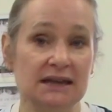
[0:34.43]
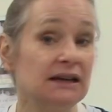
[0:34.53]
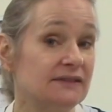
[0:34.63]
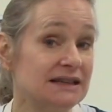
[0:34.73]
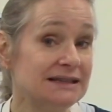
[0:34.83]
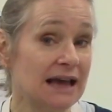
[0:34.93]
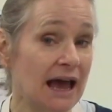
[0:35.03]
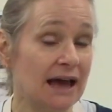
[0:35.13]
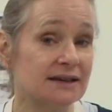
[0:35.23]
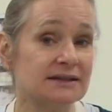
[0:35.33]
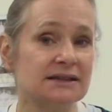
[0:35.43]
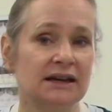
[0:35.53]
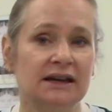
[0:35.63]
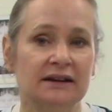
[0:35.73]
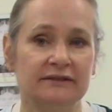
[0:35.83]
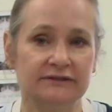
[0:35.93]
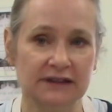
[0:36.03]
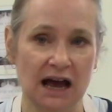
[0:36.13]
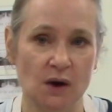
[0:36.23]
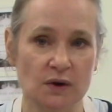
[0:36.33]
and this has
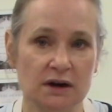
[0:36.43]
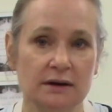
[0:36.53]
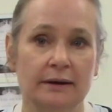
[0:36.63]
flour,